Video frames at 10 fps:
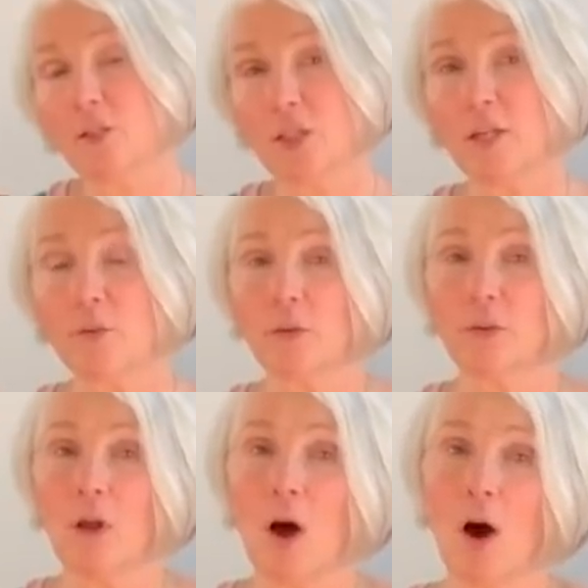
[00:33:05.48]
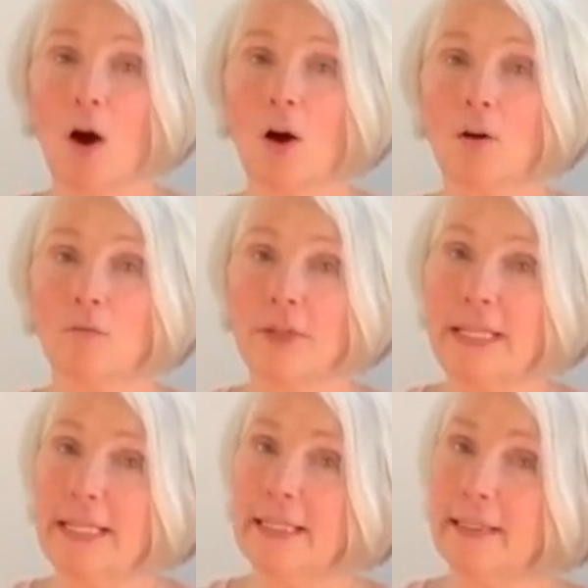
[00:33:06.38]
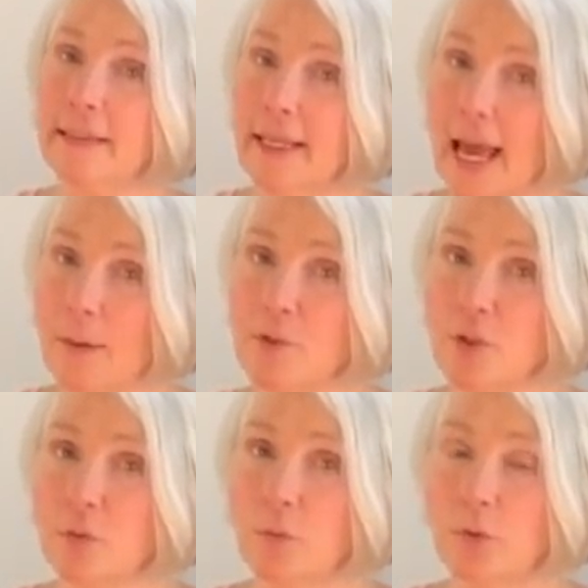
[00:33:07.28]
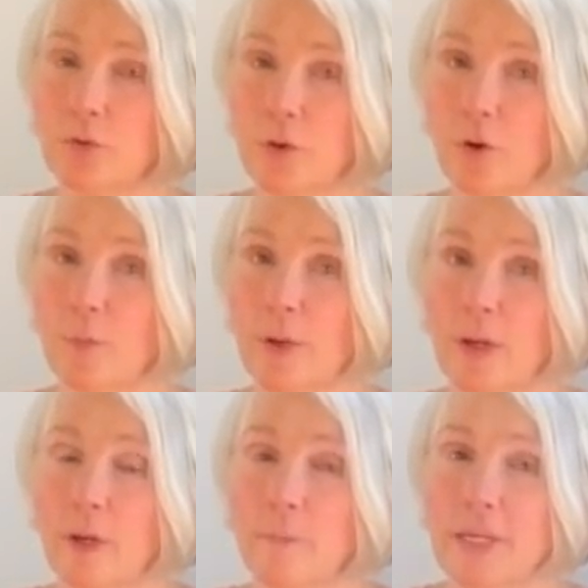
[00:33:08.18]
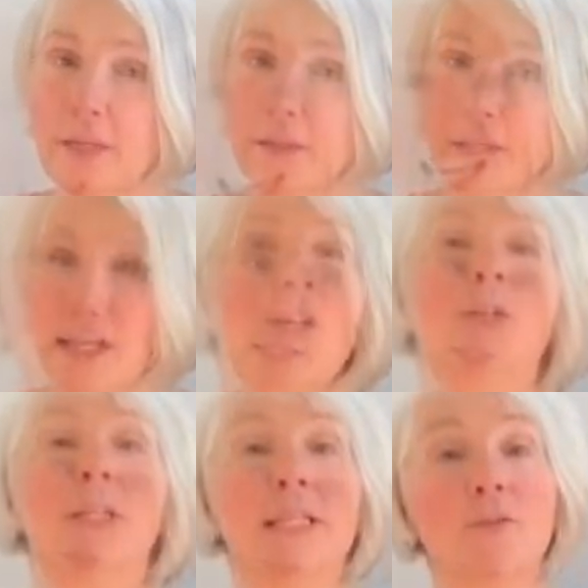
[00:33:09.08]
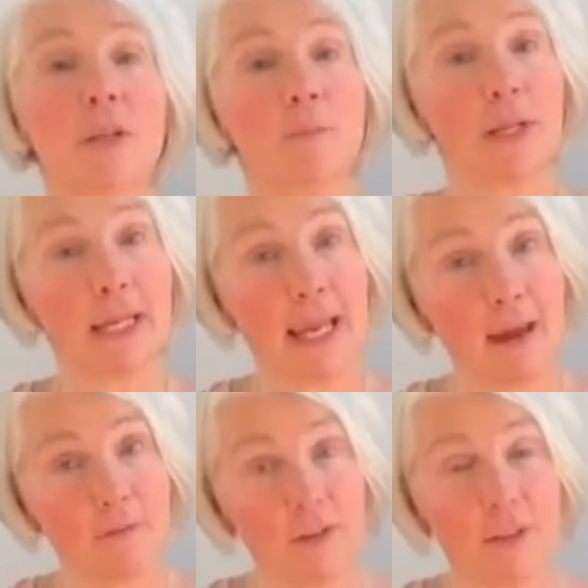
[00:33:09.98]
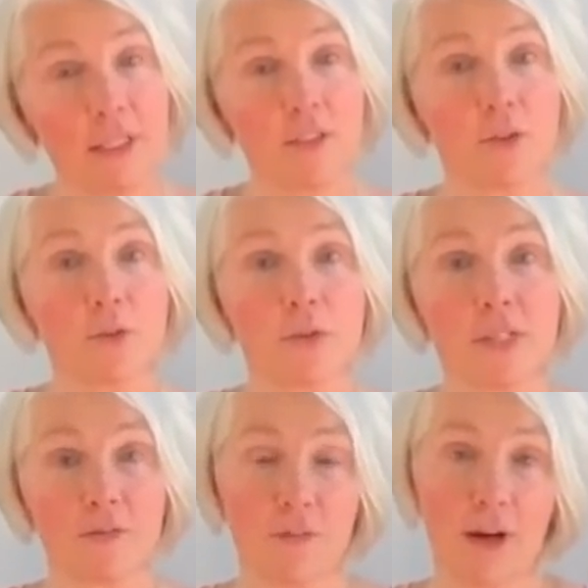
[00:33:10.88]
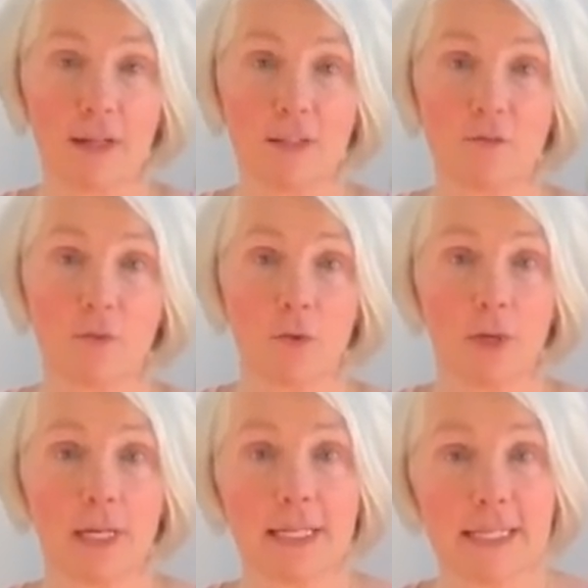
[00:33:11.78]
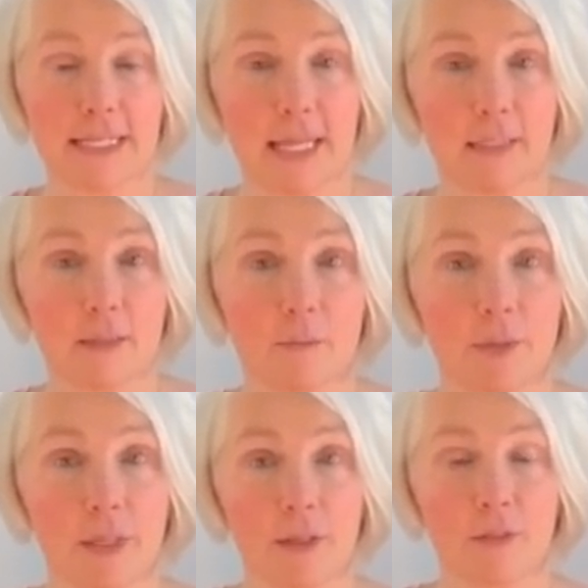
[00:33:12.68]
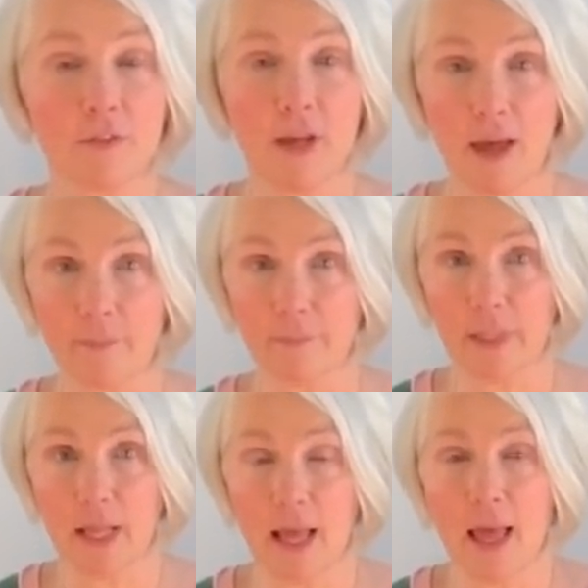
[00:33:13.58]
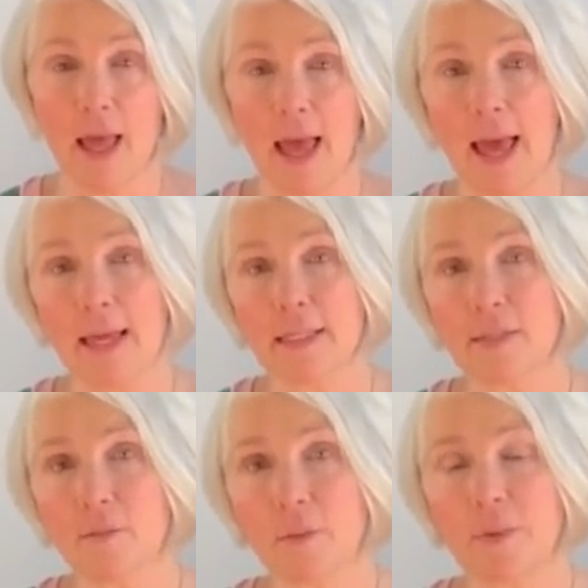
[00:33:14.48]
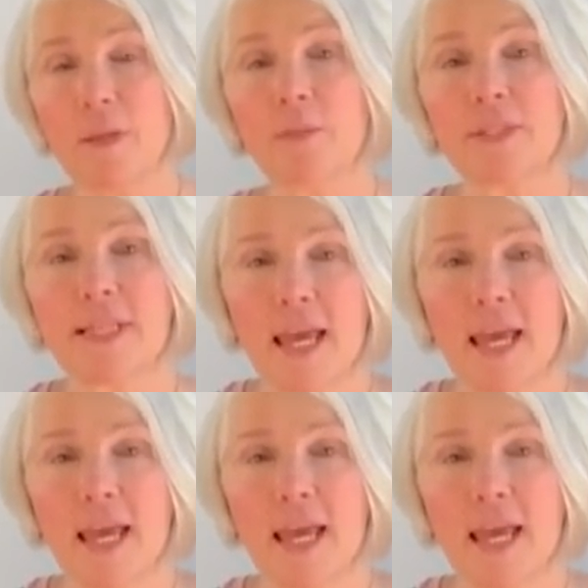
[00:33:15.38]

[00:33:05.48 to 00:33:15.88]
general are really a little capsule wardrobe, because you're literally bringing everything to suffice for a set period of time. And when people say,